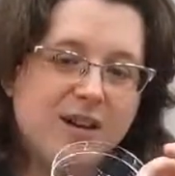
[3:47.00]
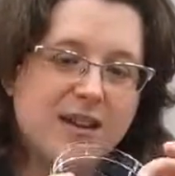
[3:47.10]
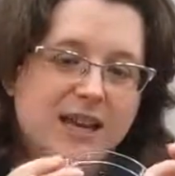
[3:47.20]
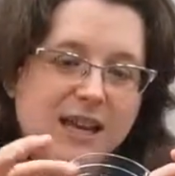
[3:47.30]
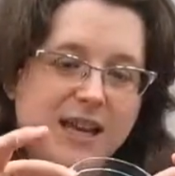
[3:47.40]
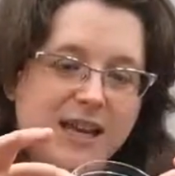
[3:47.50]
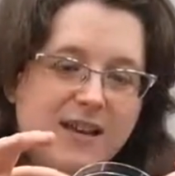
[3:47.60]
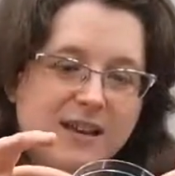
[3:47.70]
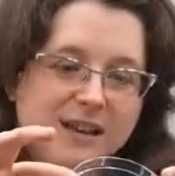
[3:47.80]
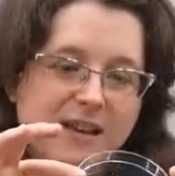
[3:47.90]

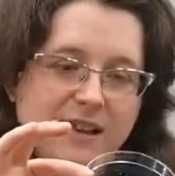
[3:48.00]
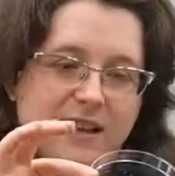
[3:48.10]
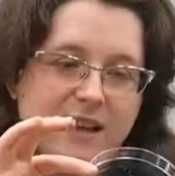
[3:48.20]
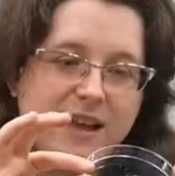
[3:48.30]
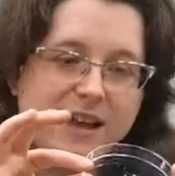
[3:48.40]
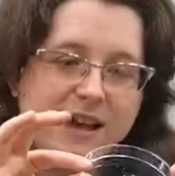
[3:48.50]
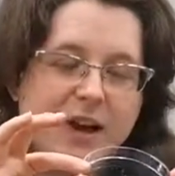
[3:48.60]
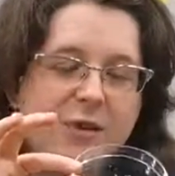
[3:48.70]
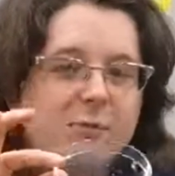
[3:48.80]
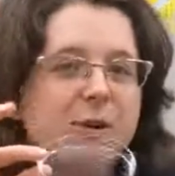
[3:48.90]
clean,
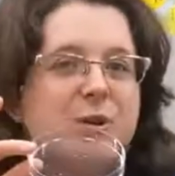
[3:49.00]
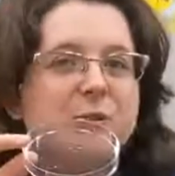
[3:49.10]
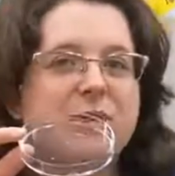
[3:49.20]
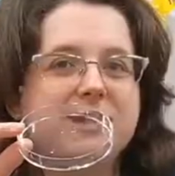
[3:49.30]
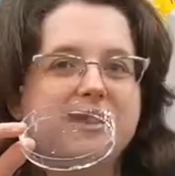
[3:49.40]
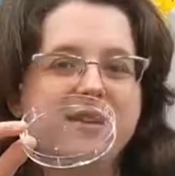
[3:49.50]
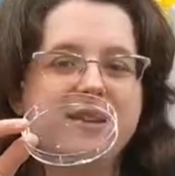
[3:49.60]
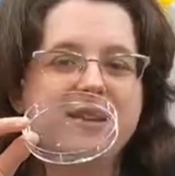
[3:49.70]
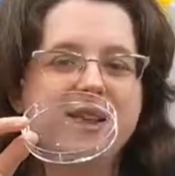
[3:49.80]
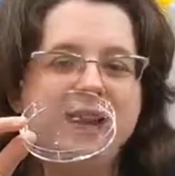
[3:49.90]
unpolluted,
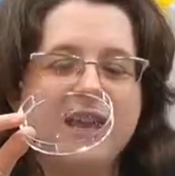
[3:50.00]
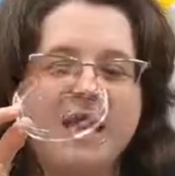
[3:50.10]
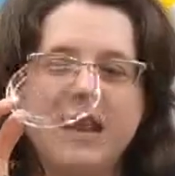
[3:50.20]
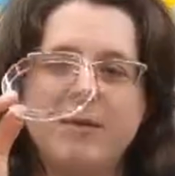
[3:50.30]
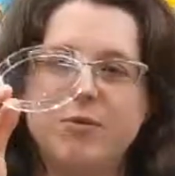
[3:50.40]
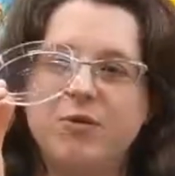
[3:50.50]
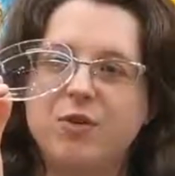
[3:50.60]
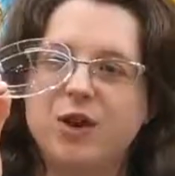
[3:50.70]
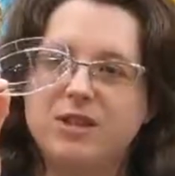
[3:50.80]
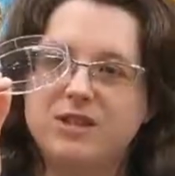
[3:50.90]
and able
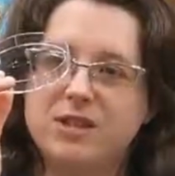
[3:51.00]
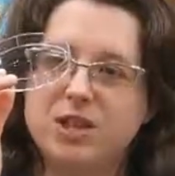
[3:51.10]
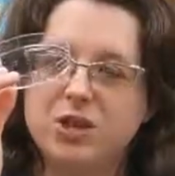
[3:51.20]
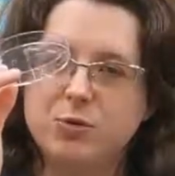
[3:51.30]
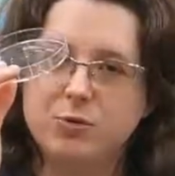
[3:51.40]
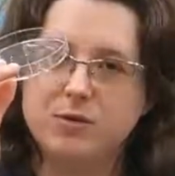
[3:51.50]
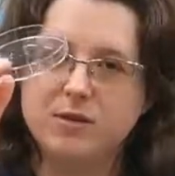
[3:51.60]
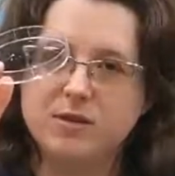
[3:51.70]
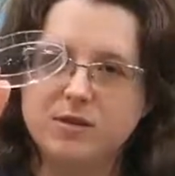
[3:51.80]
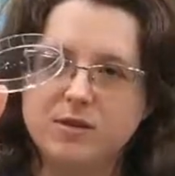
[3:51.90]
for us to use.